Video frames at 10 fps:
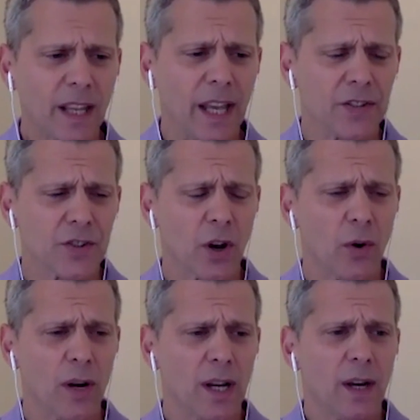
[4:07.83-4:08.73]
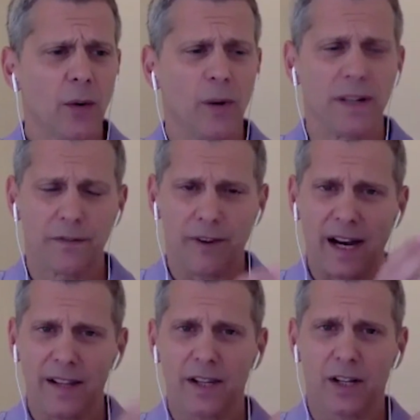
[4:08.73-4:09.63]
And so we
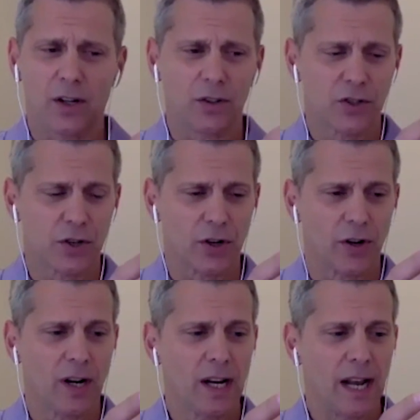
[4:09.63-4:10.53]
define the culture,